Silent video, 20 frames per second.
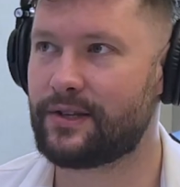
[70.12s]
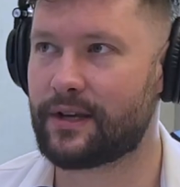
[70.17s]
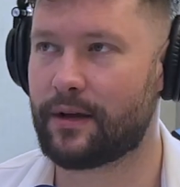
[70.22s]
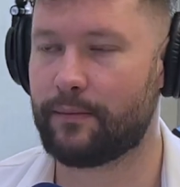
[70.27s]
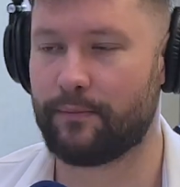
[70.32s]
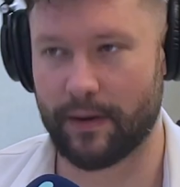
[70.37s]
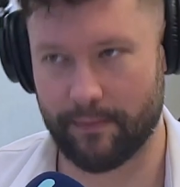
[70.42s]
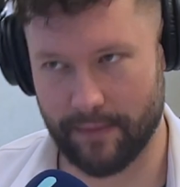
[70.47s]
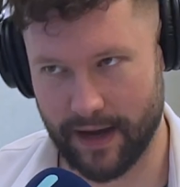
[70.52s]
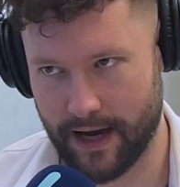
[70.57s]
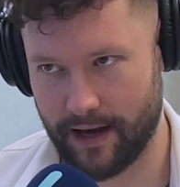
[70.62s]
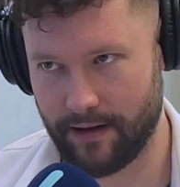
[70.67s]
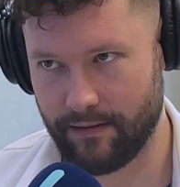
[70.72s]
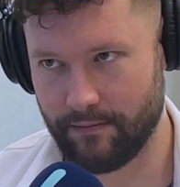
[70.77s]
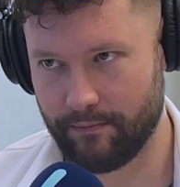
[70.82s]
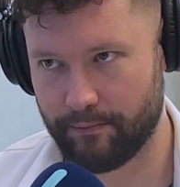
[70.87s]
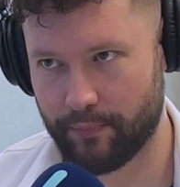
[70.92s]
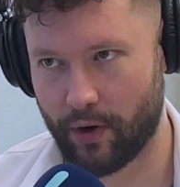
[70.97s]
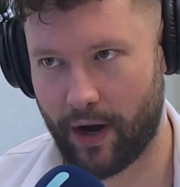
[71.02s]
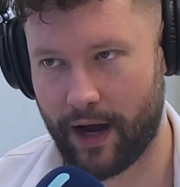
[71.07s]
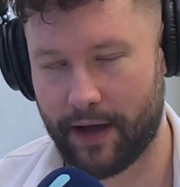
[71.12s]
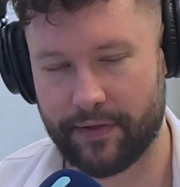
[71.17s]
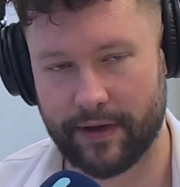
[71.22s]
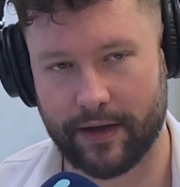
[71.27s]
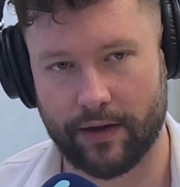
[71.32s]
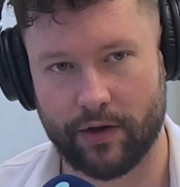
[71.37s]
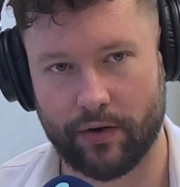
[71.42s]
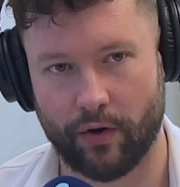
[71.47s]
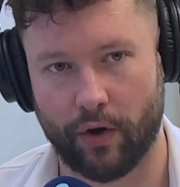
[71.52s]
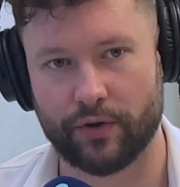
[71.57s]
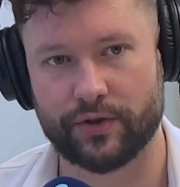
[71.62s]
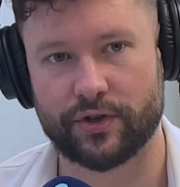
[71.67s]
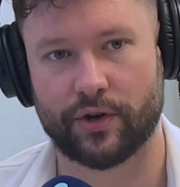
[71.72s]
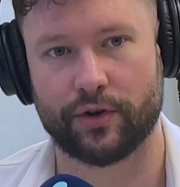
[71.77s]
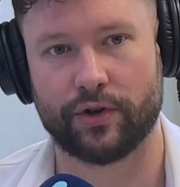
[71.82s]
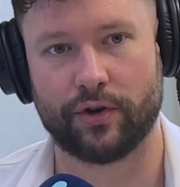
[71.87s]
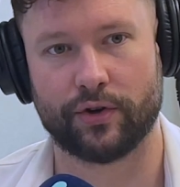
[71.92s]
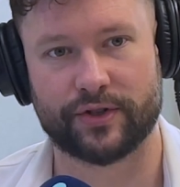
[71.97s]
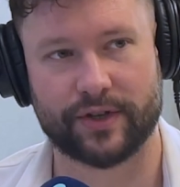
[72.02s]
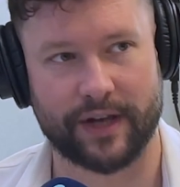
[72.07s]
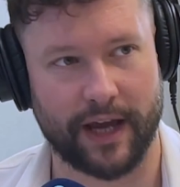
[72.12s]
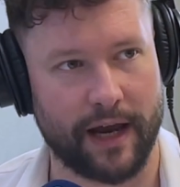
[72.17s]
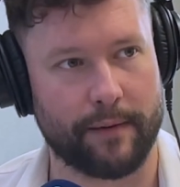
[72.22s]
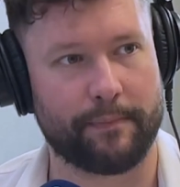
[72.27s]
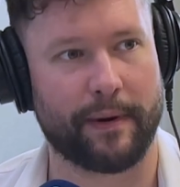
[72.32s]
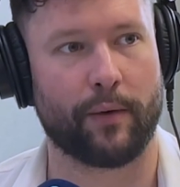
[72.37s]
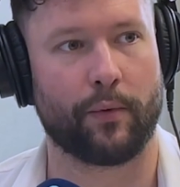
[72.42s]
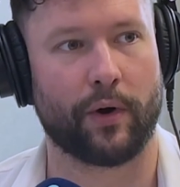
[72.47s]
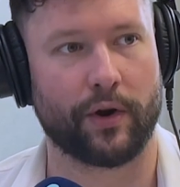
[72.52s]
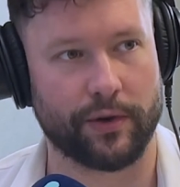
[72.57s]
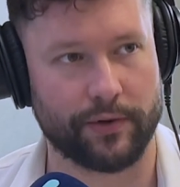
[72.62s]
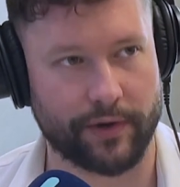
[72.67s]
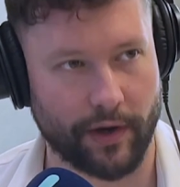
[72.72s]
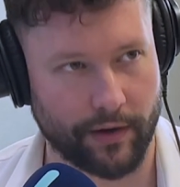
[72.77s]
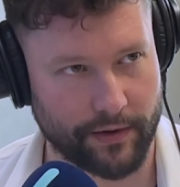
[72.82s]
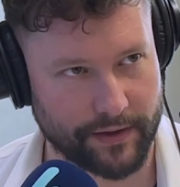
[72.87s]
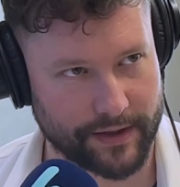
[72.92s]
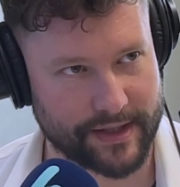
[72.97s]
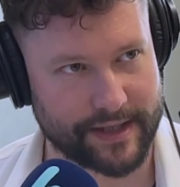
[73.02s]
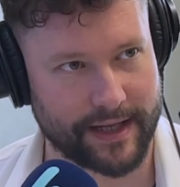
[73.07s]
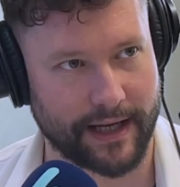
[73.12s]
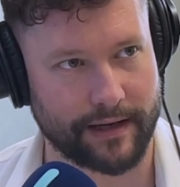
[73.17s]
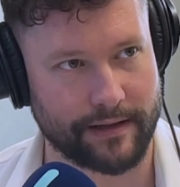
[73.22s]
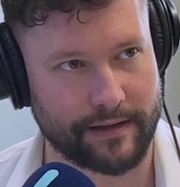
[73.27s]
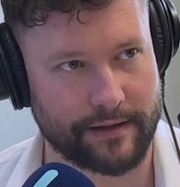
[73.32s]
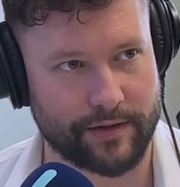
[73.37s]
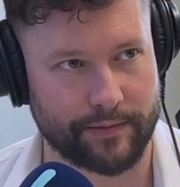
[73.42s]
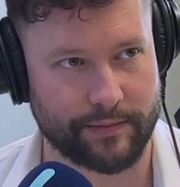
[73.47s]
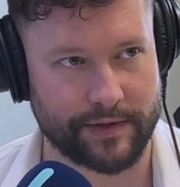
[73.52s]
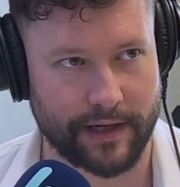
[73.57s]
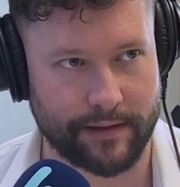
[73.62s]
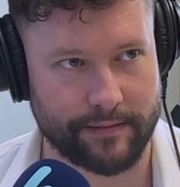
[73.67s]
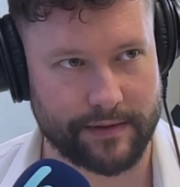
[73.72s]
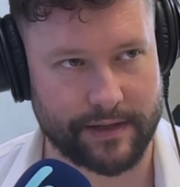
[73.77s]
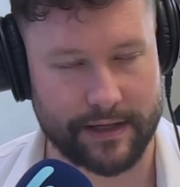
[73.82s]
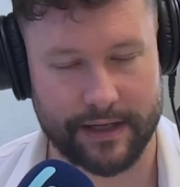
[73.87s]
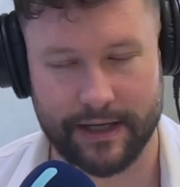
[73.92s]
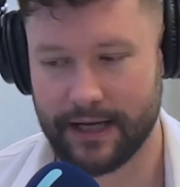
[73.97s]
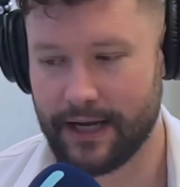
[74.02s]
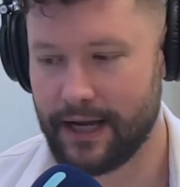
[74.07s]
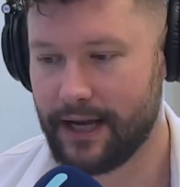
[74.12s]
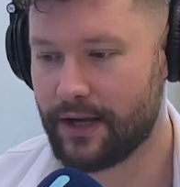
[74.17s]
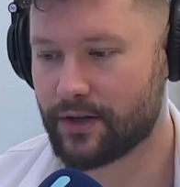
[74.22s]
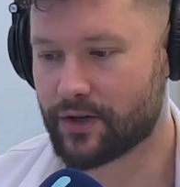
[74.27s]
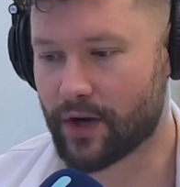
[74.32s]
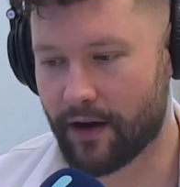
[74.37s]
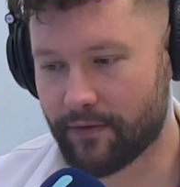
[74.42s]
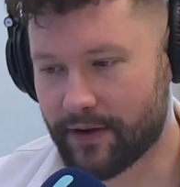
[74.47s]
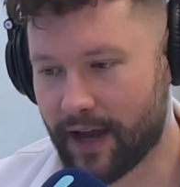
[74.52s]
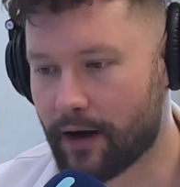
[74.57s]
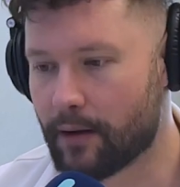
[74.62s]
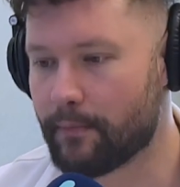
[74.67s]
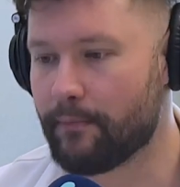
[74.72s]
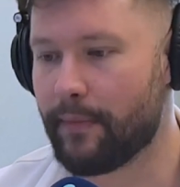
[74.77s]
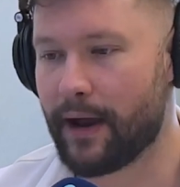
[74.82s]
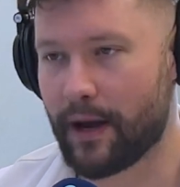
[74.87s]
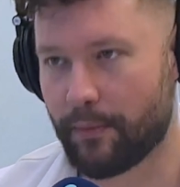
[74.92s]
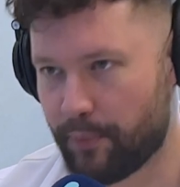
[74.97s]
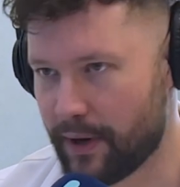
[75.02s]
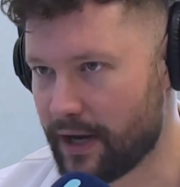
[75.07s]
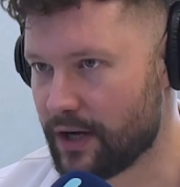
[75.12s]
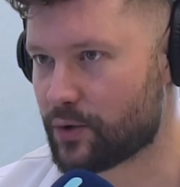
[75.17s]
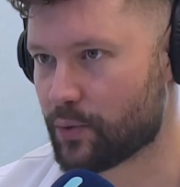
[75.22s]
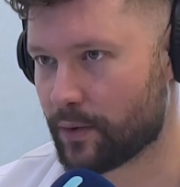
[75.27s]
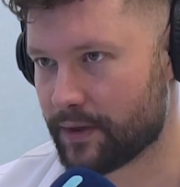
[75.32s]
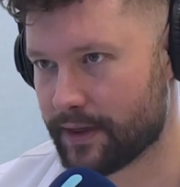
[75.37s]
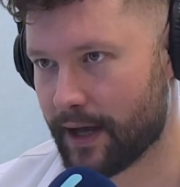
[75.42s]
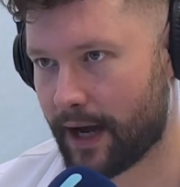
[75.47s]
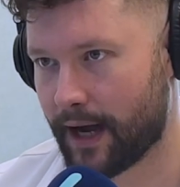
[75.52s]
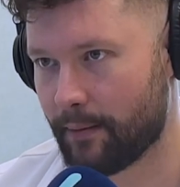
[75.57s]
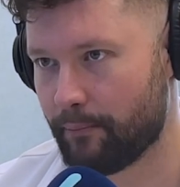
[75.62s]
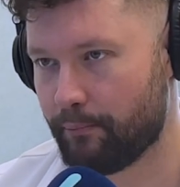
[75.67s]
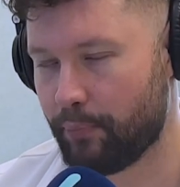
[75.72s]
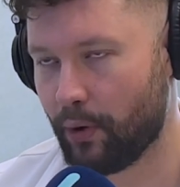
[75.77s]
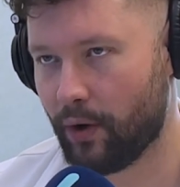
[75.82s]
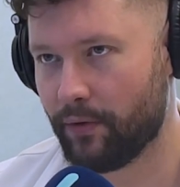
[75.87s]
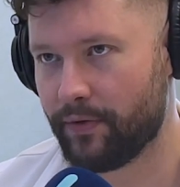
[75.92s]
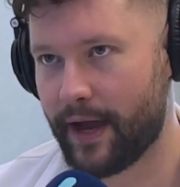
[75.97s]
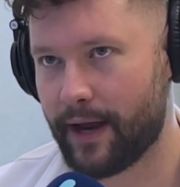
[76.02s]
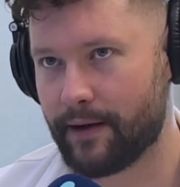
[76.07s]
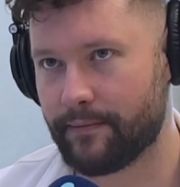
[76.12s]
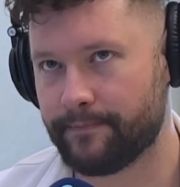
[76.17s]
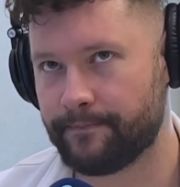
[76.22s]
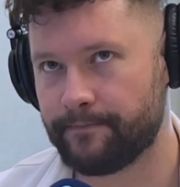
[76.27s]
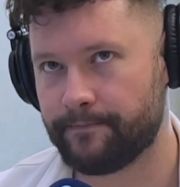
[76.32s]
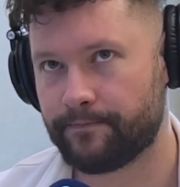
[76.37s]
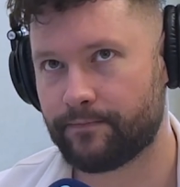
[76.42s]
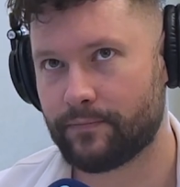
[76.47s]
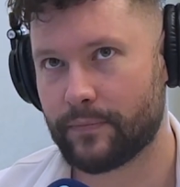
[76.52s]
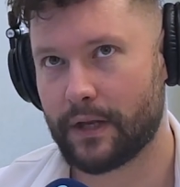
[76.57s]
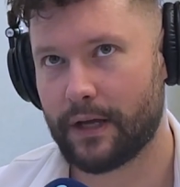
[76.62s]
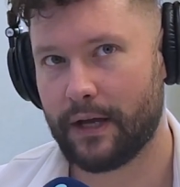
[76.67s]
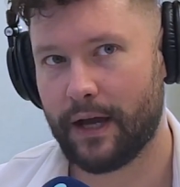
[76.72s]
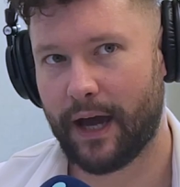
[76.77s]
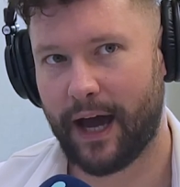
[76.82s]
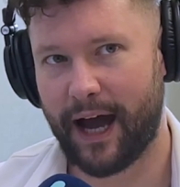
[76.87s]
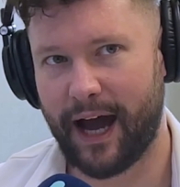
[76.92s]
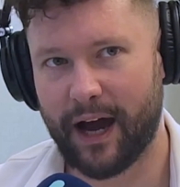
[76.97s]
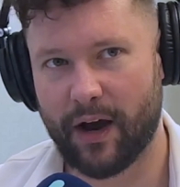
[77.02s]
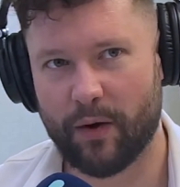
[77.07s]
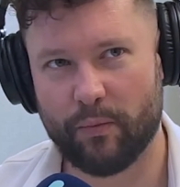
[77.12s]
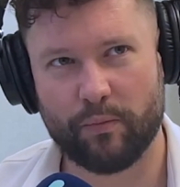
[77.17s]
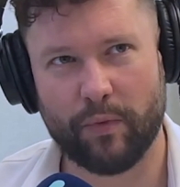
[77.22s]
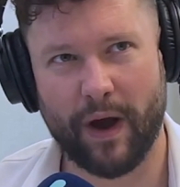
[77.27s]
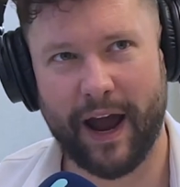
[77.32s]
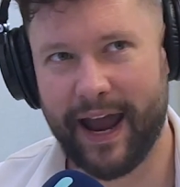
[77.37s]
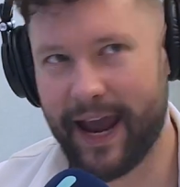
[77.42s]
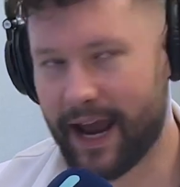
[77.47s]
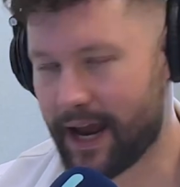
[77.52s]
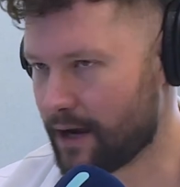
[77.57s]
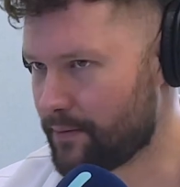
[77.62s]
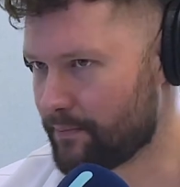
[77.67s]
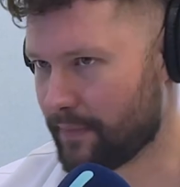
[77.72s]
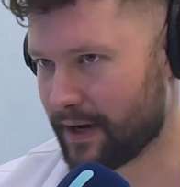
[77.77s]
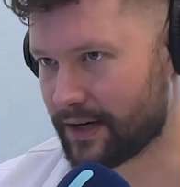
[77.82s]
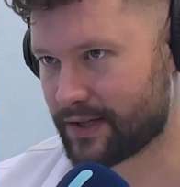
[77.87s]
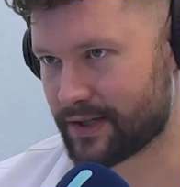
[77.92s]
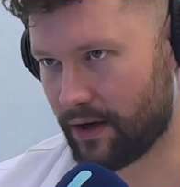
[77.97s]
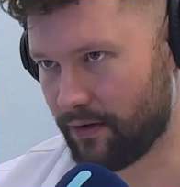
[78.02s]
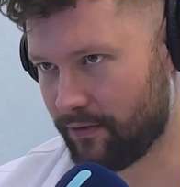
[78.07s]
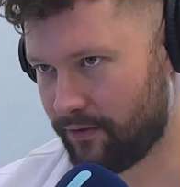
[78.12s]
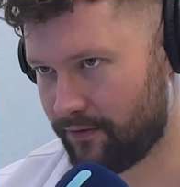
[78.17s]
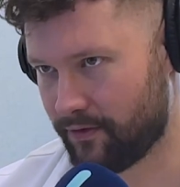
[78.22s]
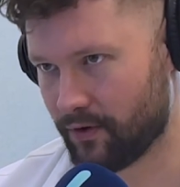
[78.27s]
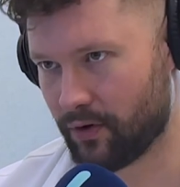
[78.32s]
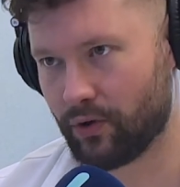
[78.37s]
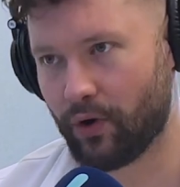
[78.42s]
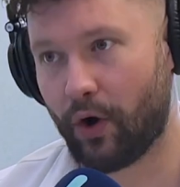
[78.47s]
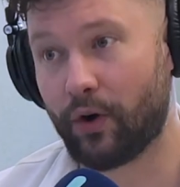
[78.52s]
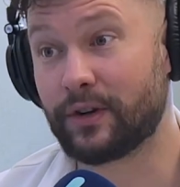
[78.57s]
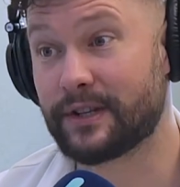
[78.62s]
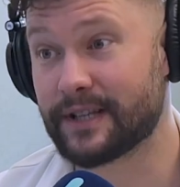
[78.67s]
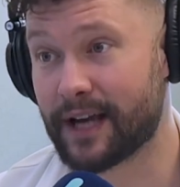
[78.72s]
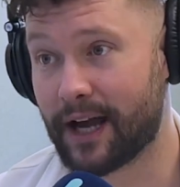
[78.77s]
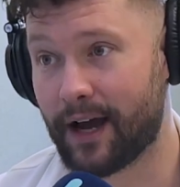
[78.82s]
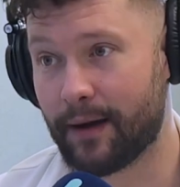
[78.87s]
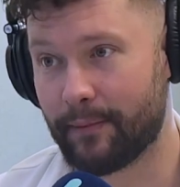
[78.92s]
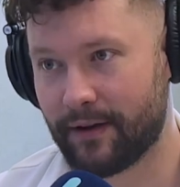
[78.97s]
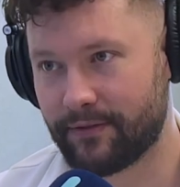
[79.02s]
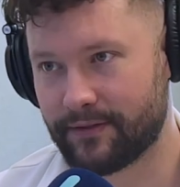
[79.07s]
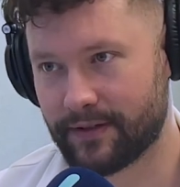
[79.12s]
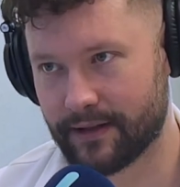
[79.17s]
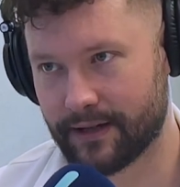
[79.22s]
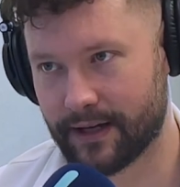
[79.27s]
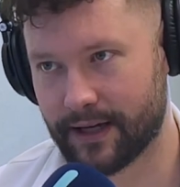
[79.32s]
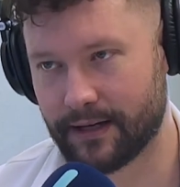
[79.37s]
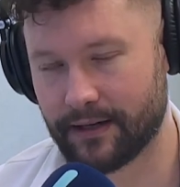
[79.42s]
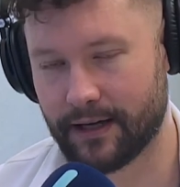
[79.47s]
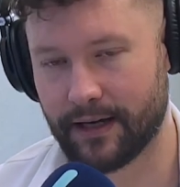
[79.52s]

can be mean, but I think also you're scared by what you don't understand sometimes. So I've kind of made peace with that. But then I hated myself for a long time after that.